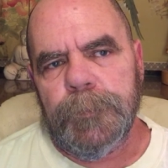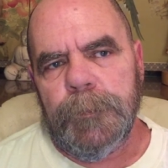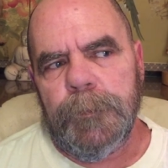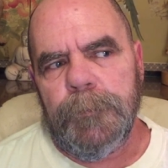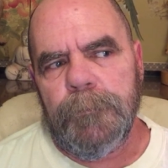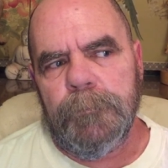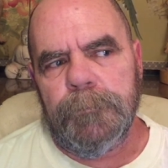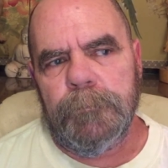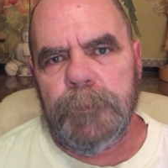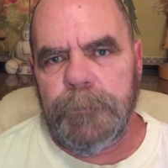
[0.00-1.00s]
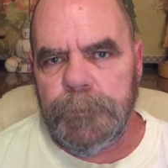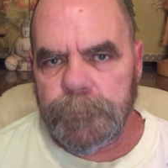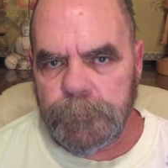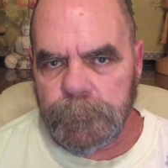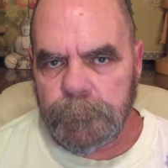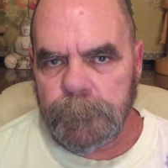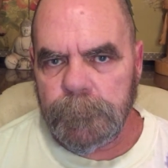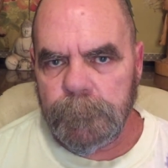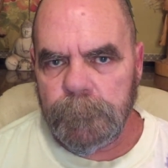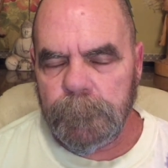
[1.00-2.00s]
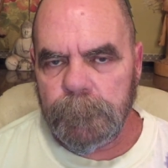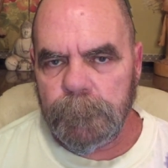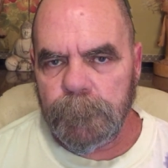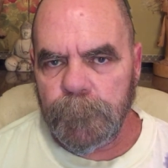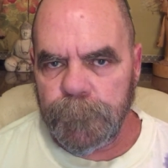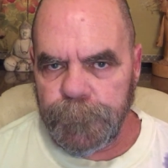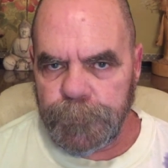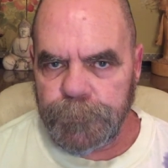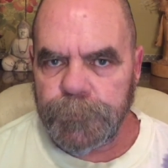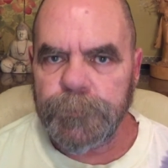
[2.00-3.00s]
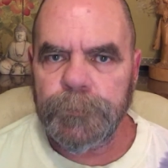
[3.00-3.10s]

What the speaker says: And Marion will finish